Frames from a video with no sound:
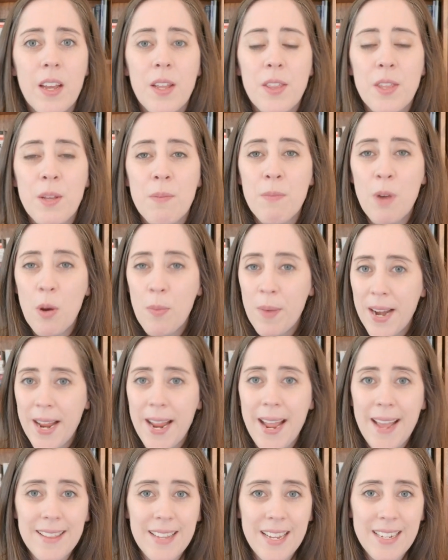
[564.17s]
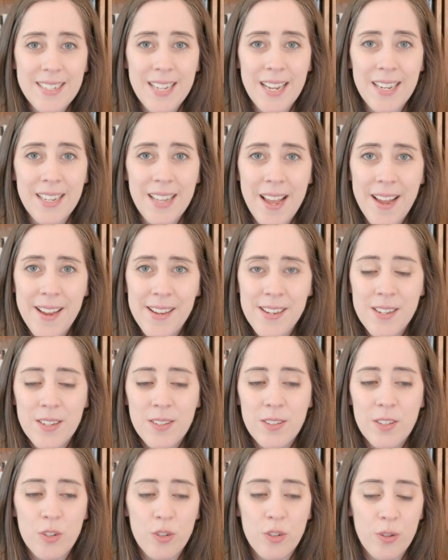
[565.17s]
The moment I had that deadline,
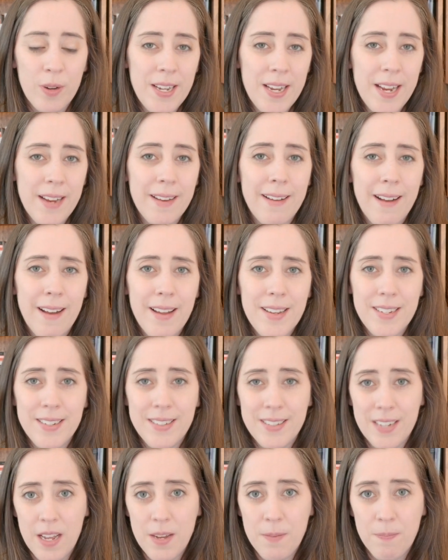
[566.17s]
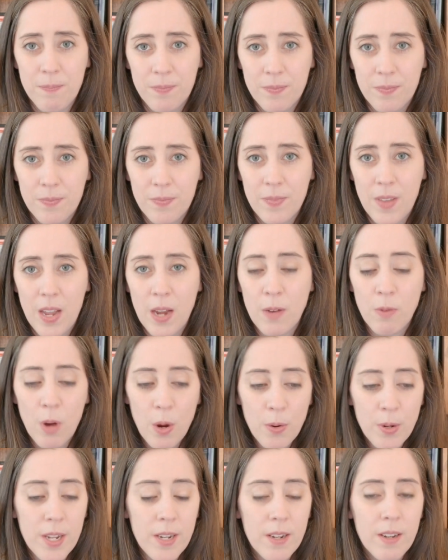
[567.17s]
the training got done. I
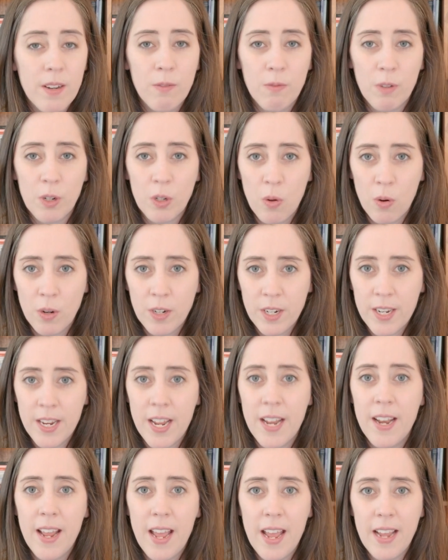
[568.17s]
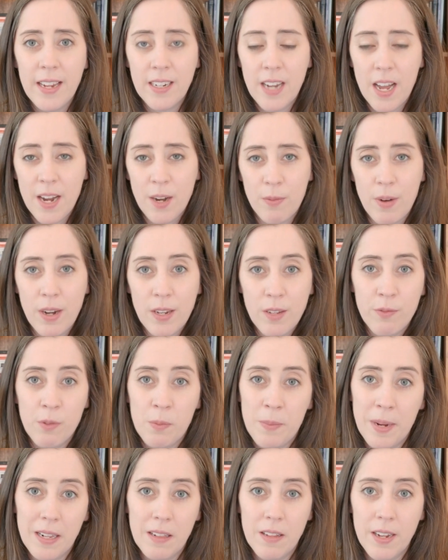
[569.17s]
wrote it, recorded it, and got it ready for
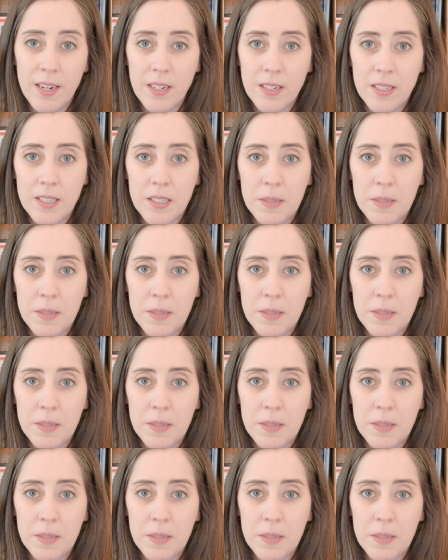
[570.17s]
my clients.